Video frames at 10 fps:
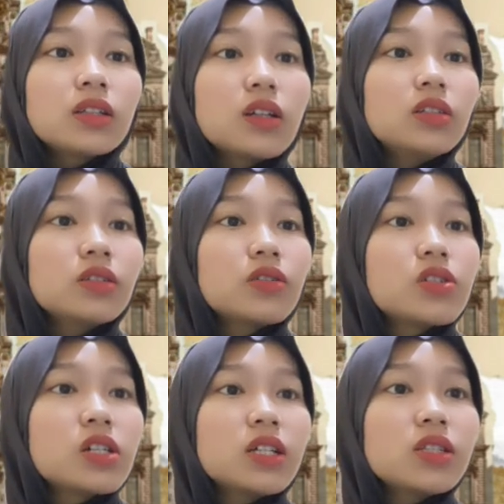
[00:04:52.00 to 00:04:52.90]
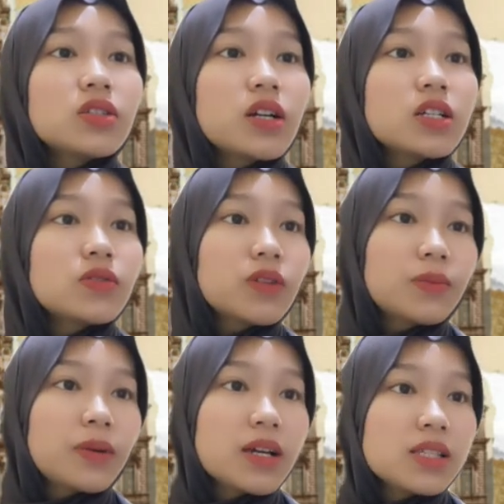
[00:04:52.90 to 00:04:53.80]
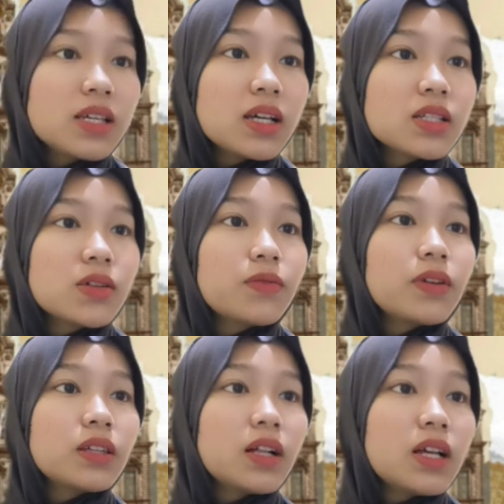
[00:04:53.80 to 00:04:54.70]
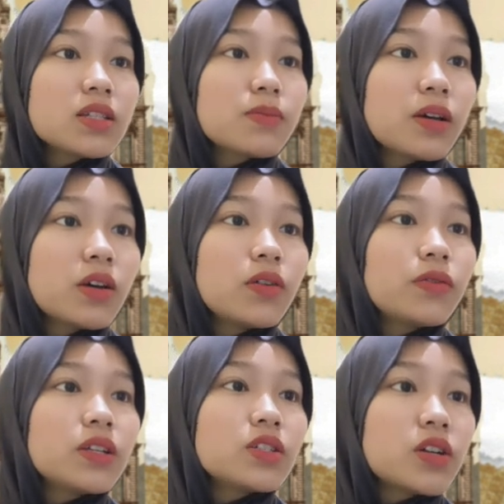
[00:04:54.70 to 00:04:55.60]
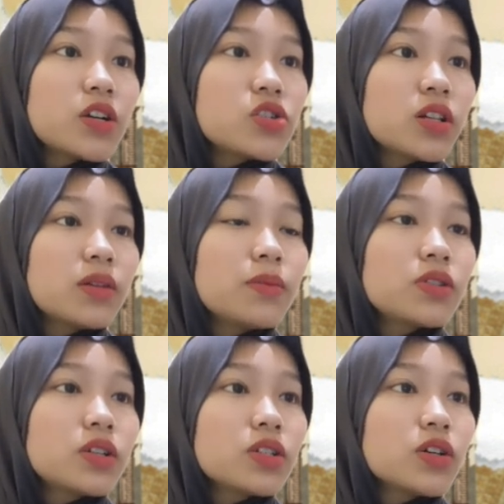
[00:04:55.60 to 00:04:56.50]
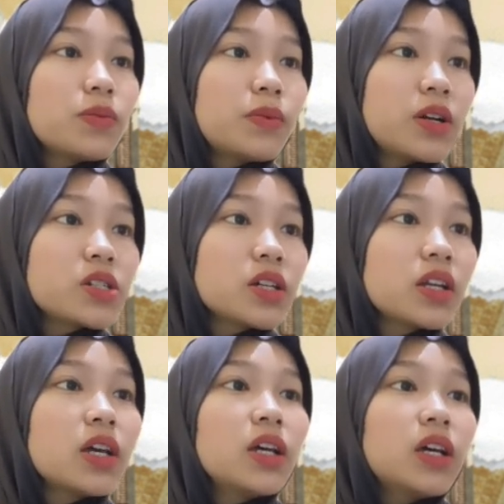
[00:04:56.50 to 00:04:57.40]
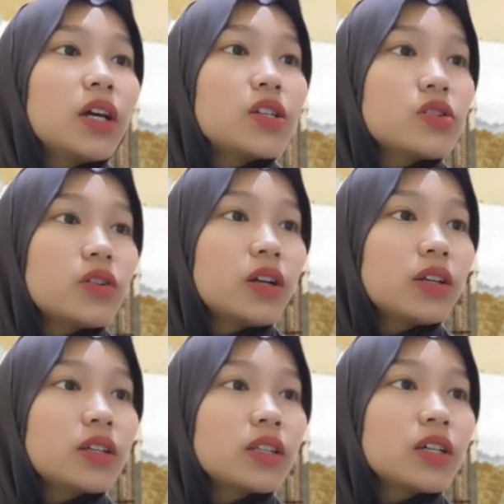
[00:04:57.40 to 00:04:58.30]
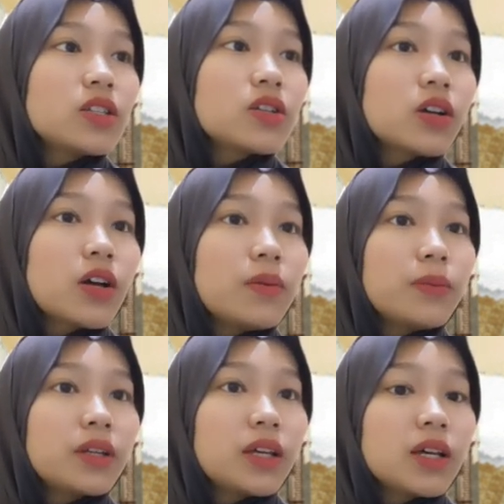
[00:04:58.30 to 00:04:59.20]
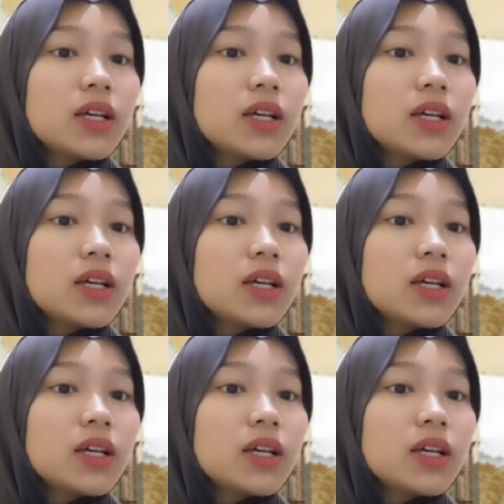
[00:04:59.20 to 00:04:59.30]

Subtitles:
Conclusion: transfer pricing is a vital aspect of international business operation, ensuring that intercompany